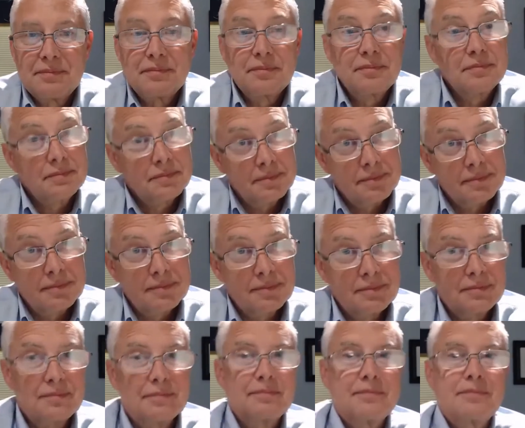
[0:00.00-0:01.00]

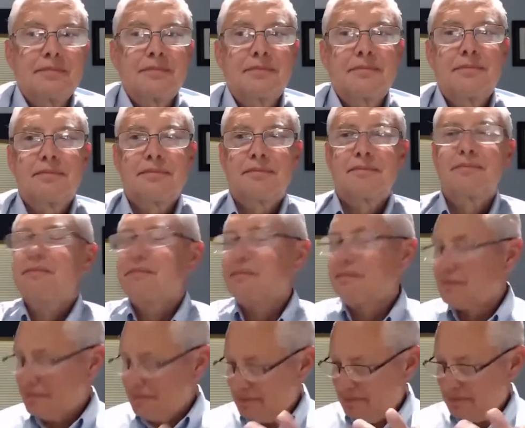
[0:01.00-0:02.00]

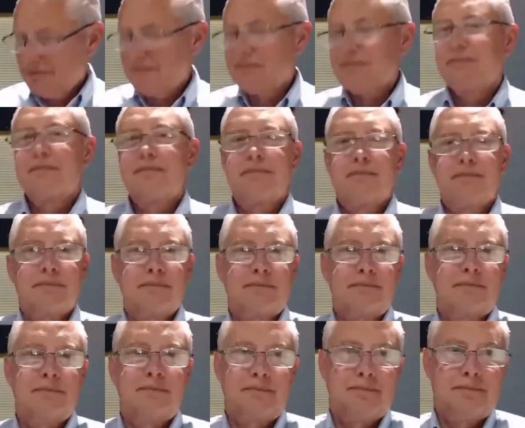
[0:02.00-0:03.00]

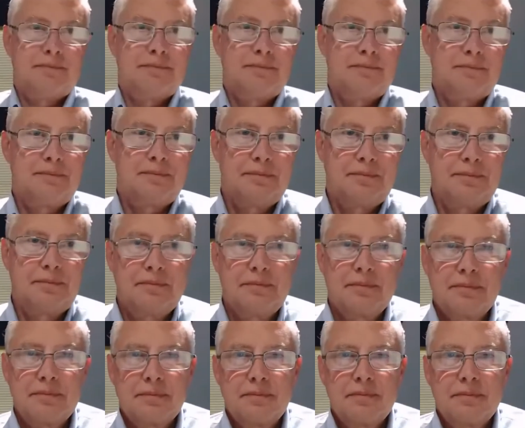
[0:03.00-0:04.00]

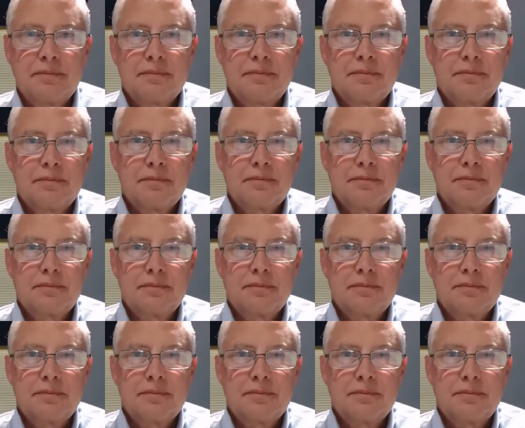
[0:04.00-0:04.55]
[no speech]